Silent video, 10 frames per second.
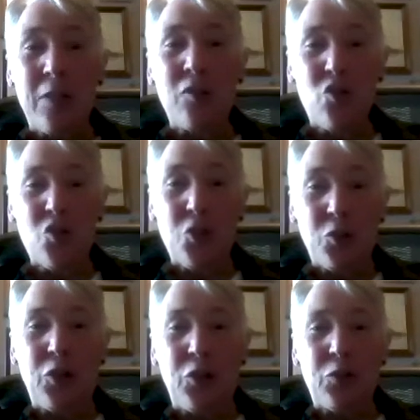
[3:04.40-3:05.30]
biggest
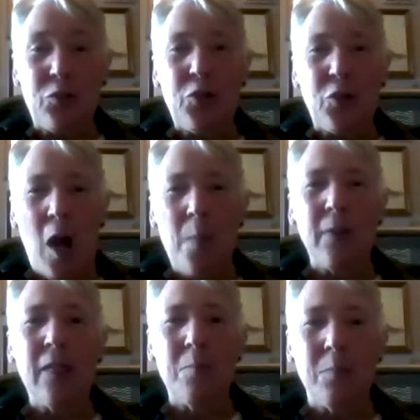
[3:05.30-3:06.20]
cheerleader for your
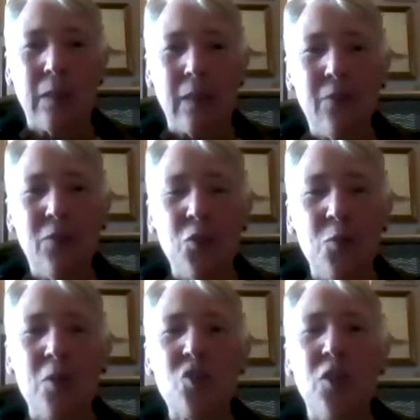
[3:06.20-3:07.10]
company and believe in
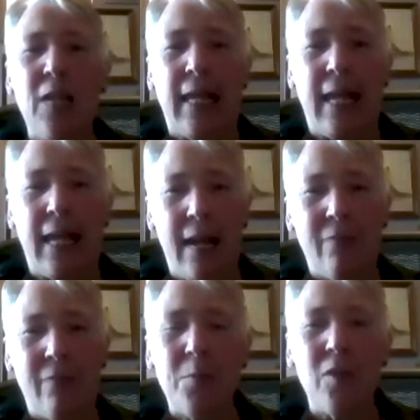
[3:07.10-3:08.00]
your mission and get
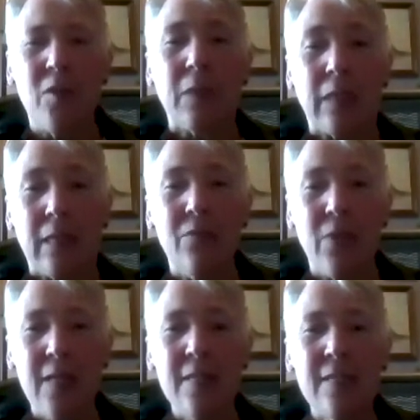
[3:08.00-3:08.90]
everybody to believe
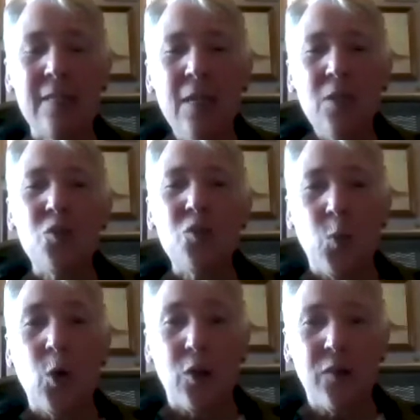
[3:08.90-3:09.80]
in it to
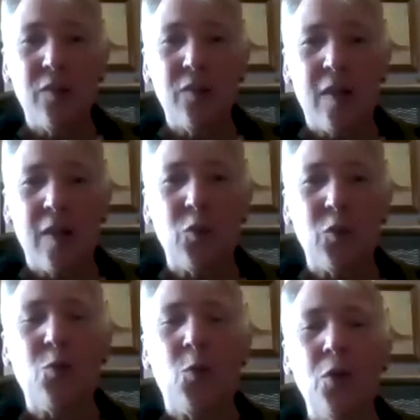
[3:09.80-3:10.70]
work
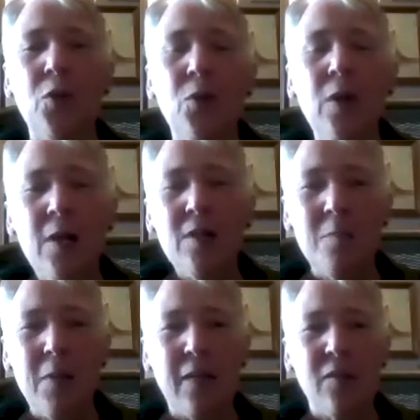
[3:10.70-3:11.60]
successfully for you
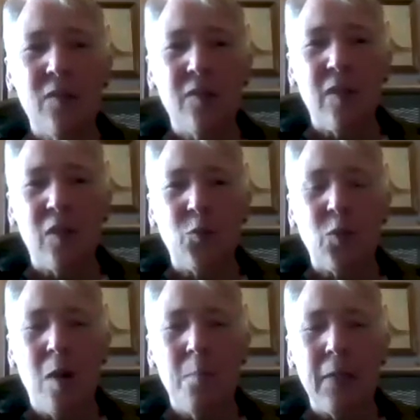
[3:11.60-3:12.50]
to make it a
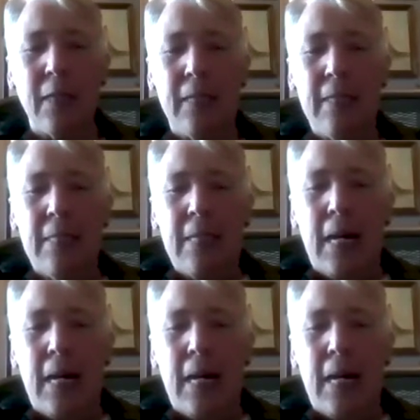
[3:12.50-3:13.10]
successful company.